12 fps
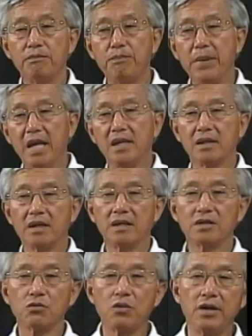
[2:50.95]
Bing
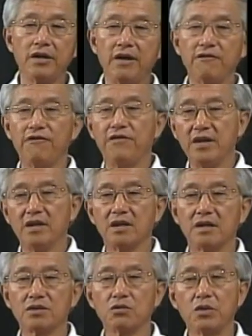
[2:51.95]
is a word, fin
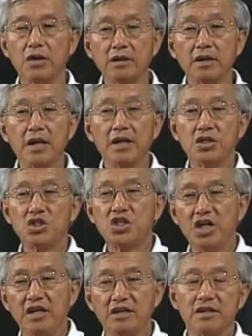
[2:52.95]
is a word,
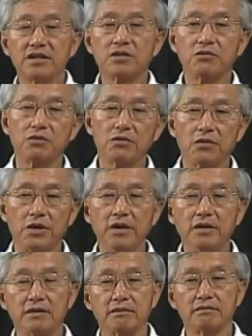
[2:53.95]
Gene is a
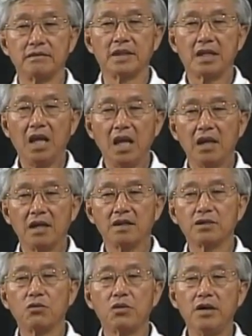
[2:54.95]
word, king
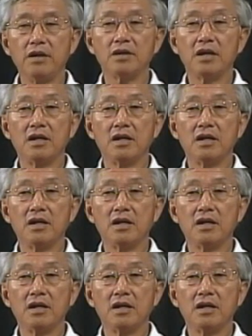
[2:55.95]
is a word,